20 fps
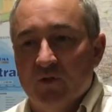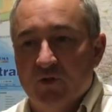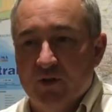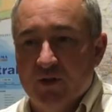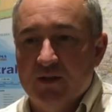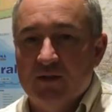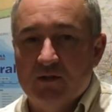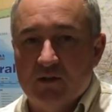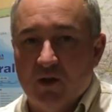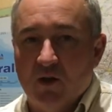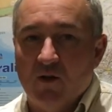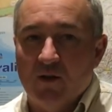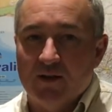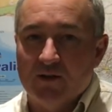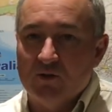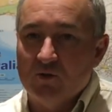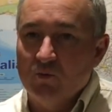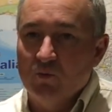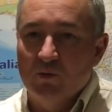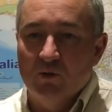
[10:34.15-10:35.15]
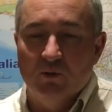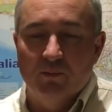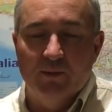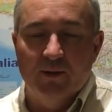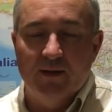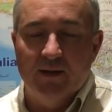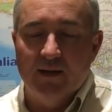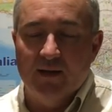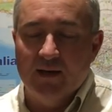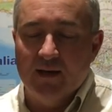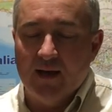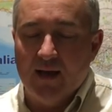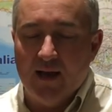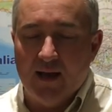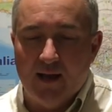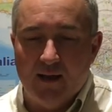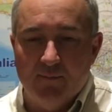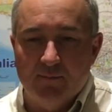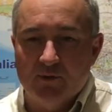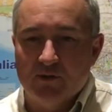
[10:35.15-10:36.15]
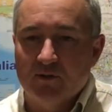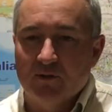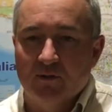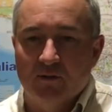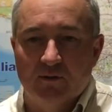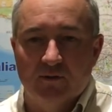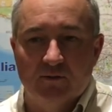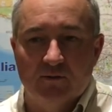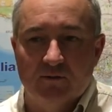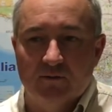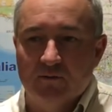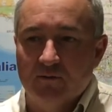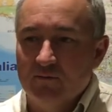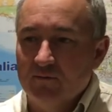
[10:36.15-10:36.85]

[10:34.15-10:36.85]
These lights will be an absolute,